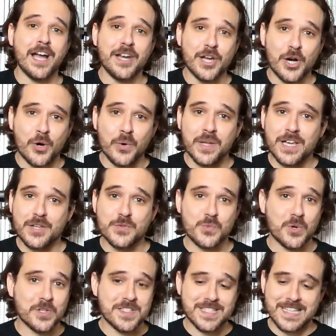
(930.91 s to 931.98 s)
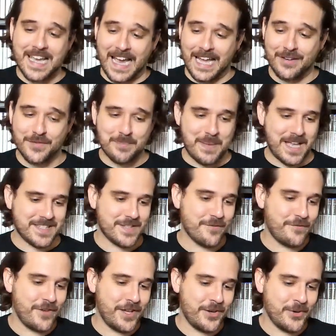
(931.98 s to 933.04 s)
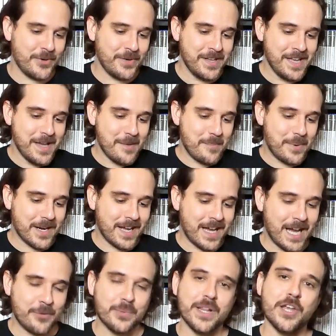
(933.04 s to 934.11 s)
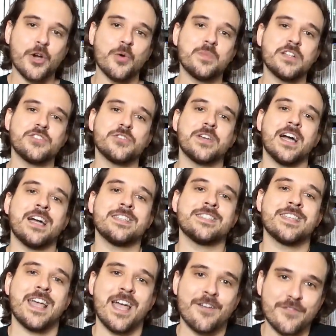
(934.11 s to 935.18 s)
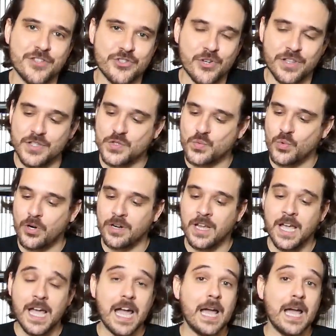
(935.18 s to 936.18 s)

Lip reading: I know it was kind of a massive video, but I really hope that you guys have enjoyed this one.